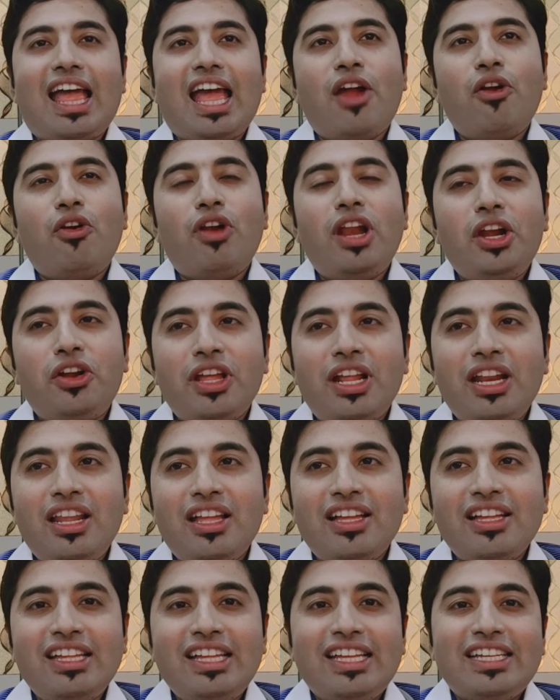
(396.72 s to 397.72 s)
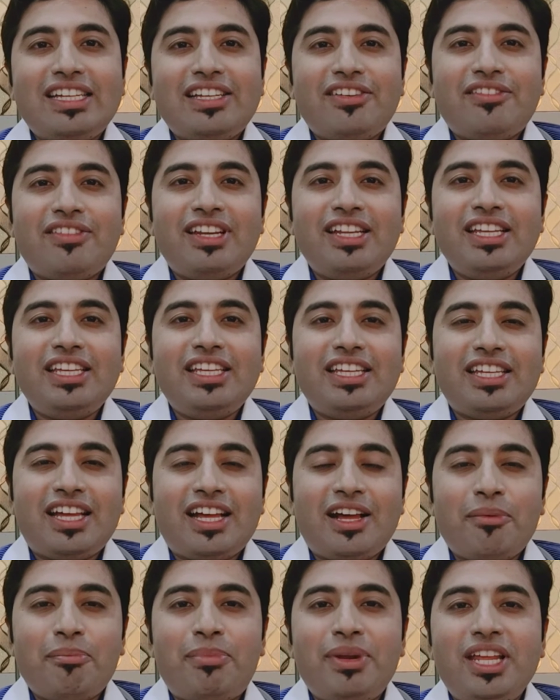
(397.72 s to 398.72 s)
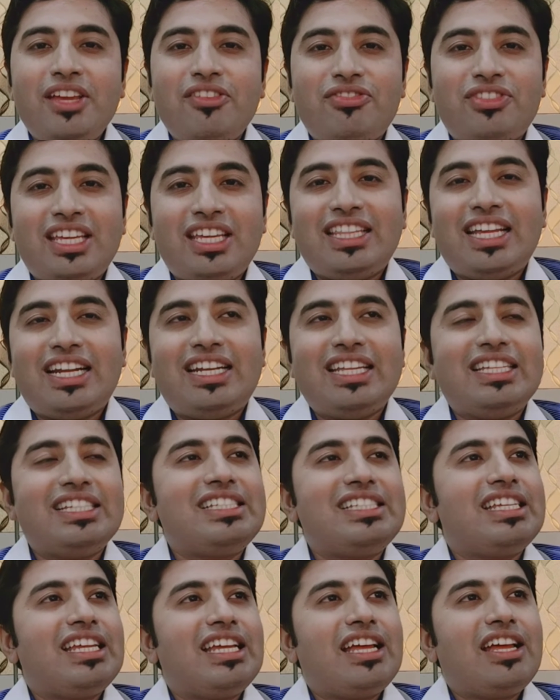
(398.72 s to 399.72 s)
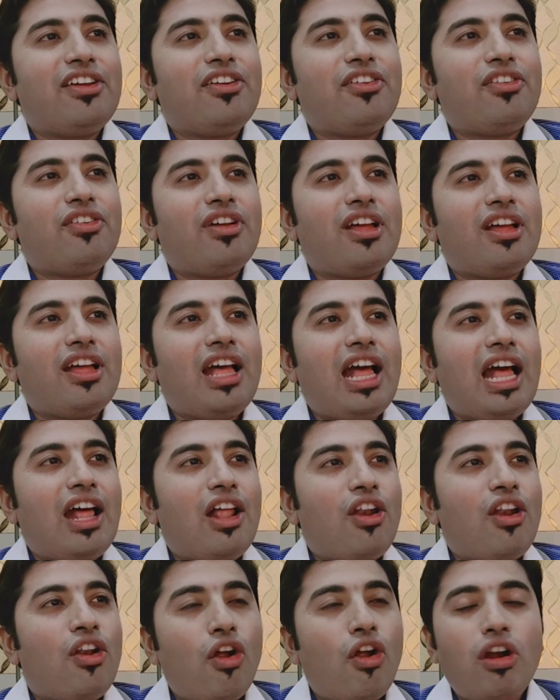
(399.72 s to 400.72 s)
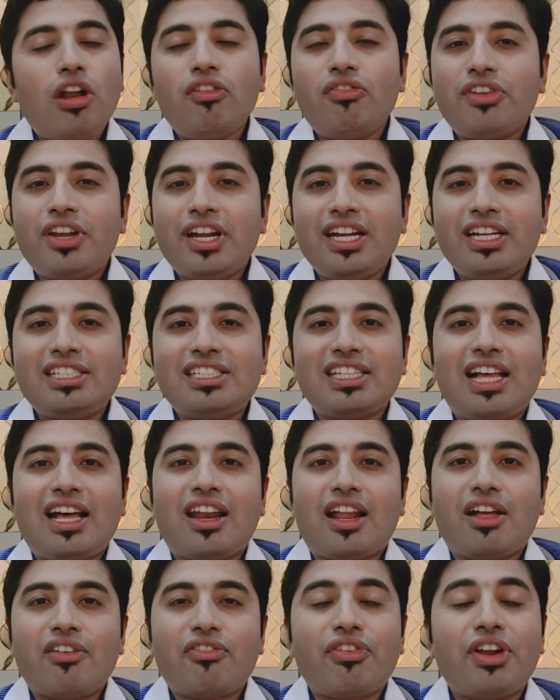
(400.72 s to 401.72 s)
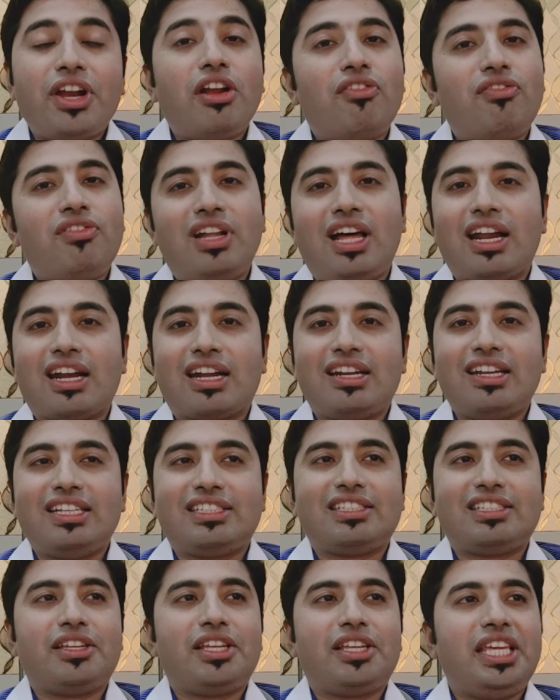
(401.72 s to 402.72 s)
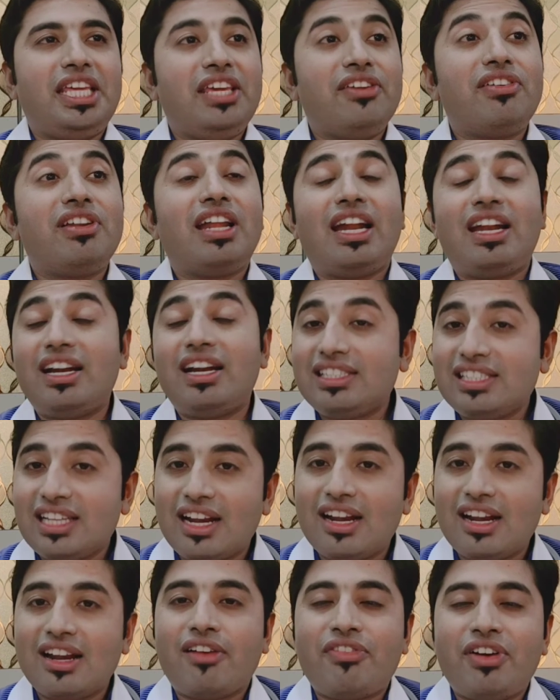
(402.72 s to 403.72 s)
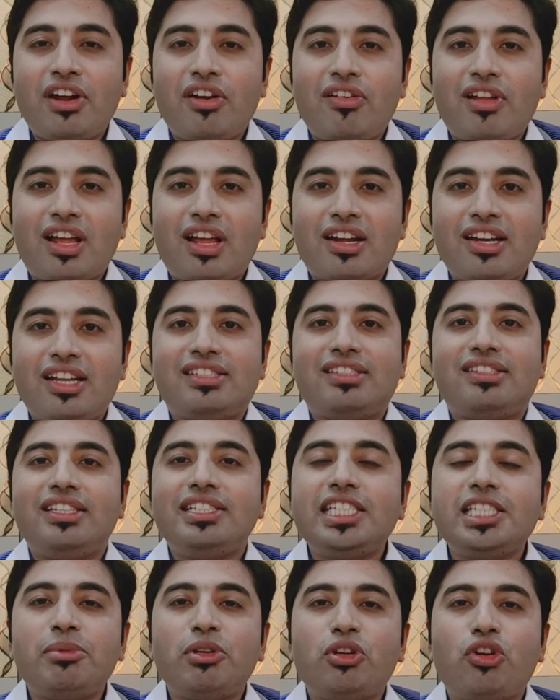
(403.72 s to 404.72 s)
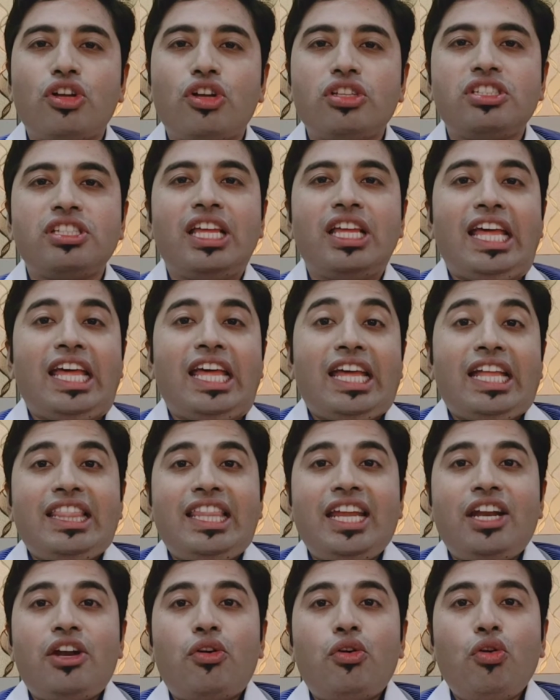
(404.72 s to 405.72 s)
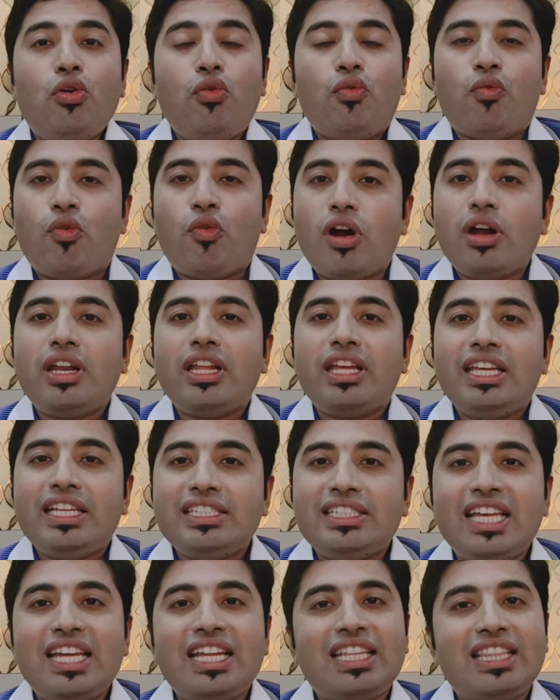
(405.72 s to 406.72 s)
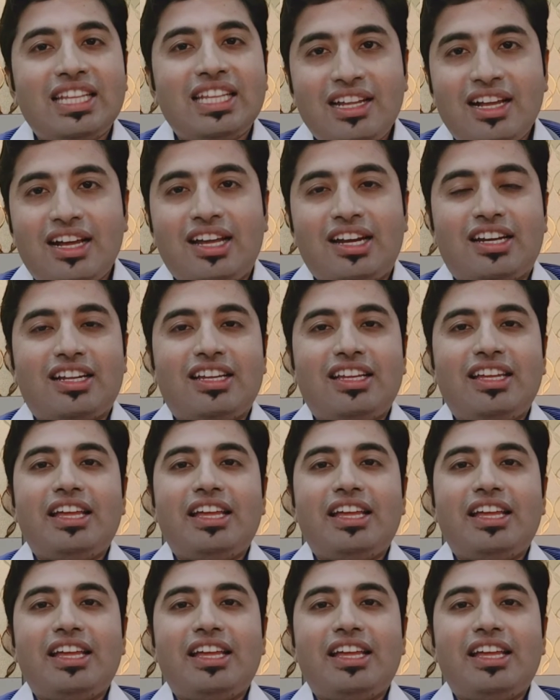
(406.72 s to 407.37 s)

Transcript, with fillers: I would like to tell a very brief thing, that is, a lot of kids are afraid of darkness. Even adults are afraid of darkness. This is because they don't know what is there in the dark.